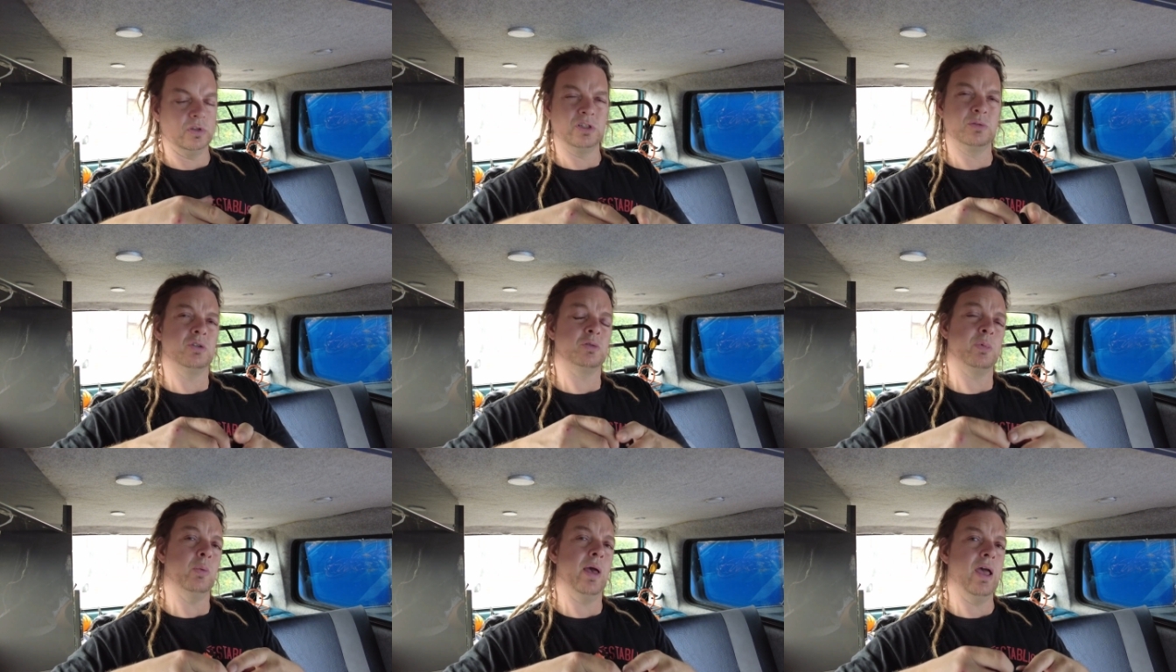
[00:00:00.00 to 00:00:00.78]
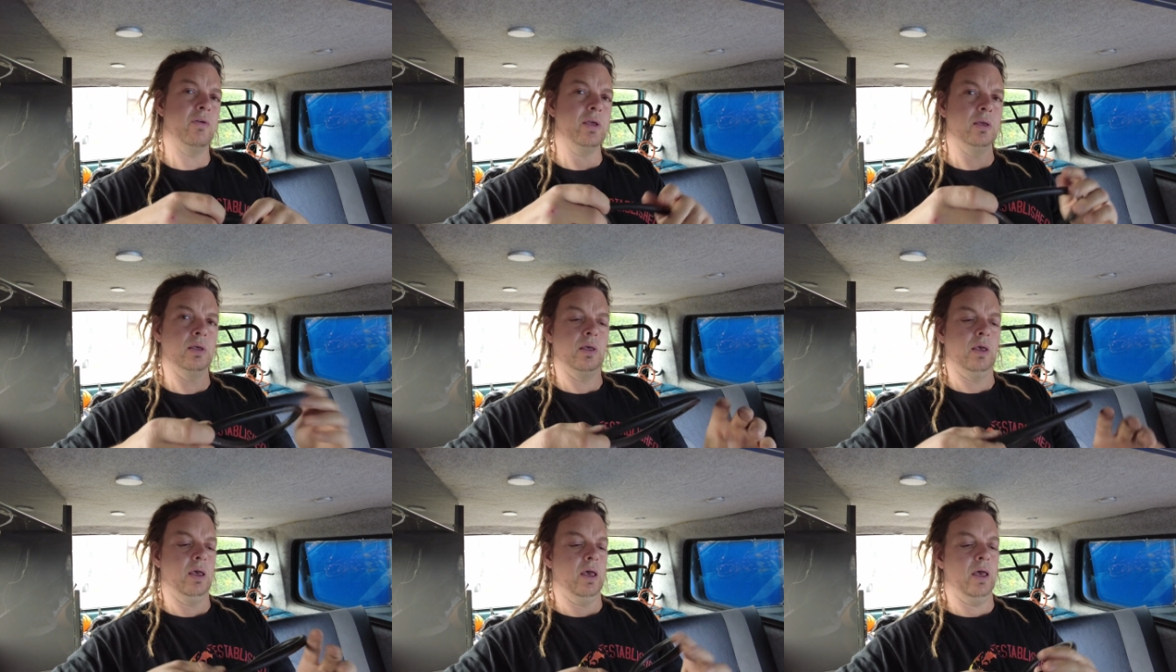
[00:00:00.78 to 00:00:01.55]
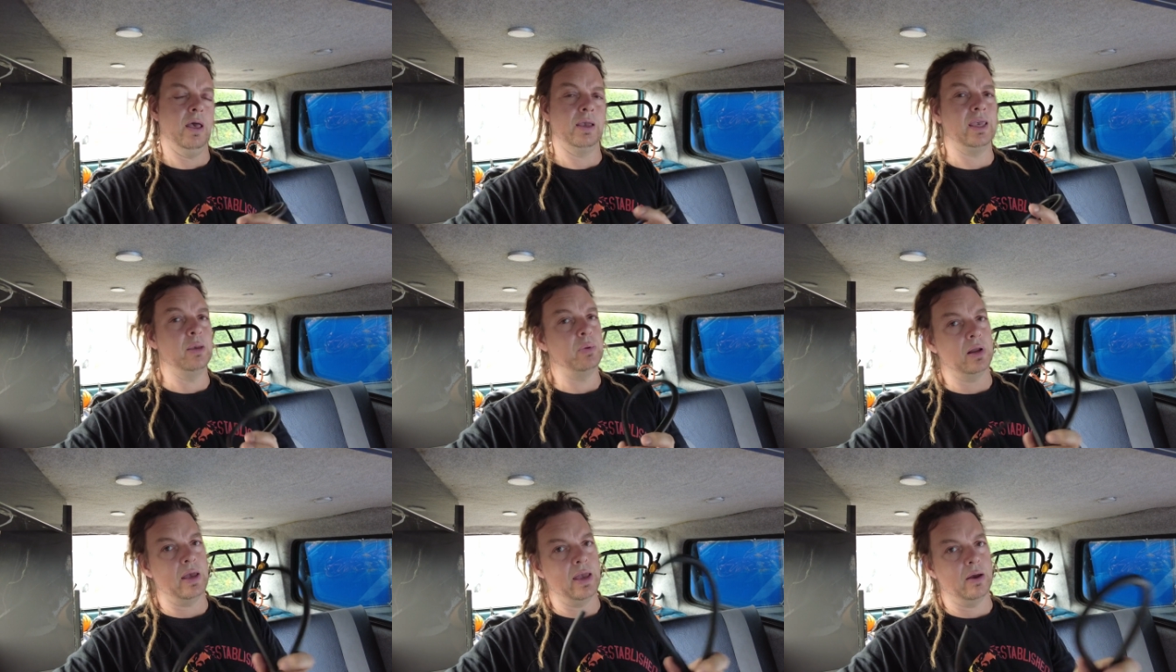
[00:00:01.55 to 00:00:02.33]
So just just be wary uh, and
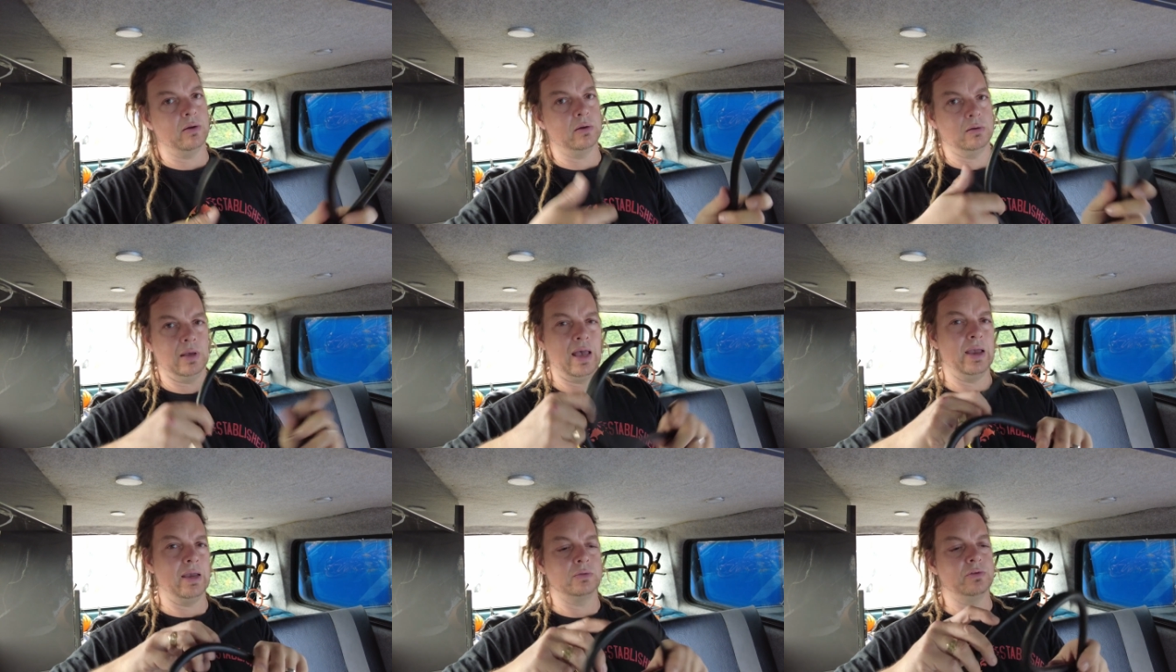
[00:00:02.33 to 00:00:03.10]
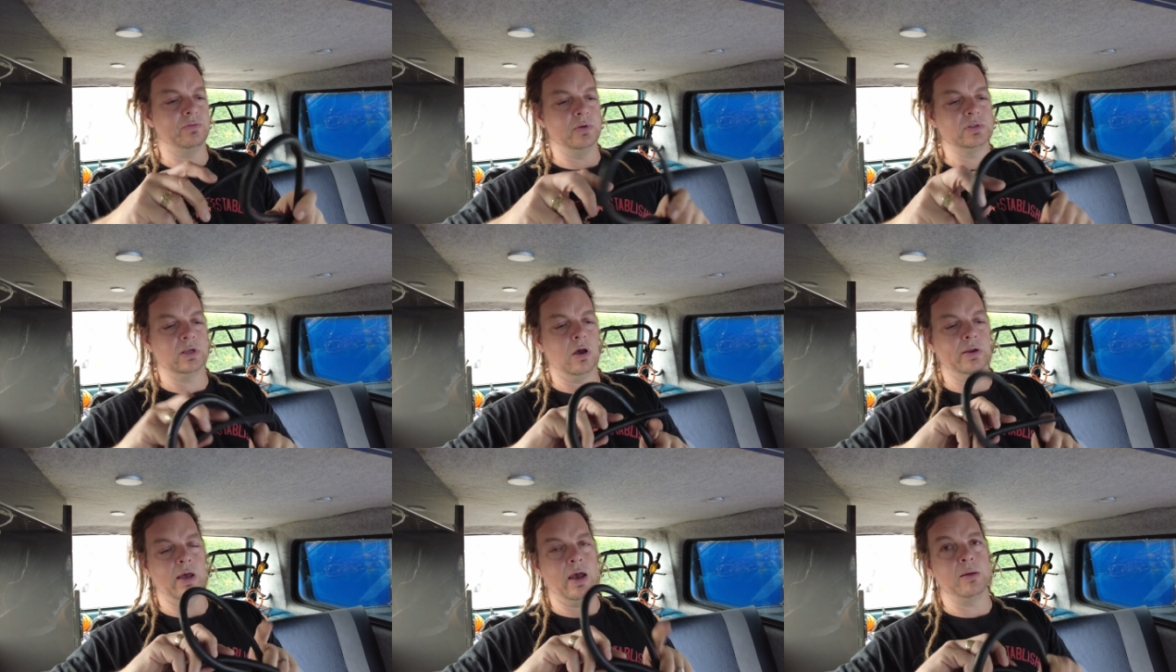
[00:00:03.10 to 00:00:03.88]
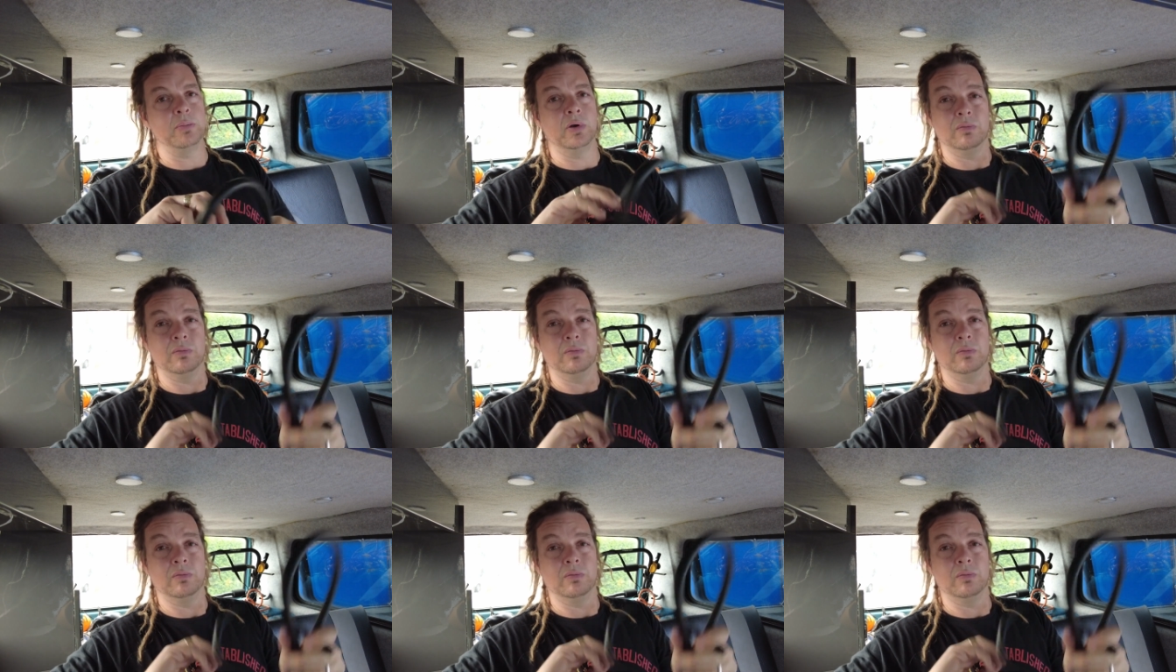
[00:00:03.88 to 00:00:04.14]
keep an eye out eye out if you're using the R9.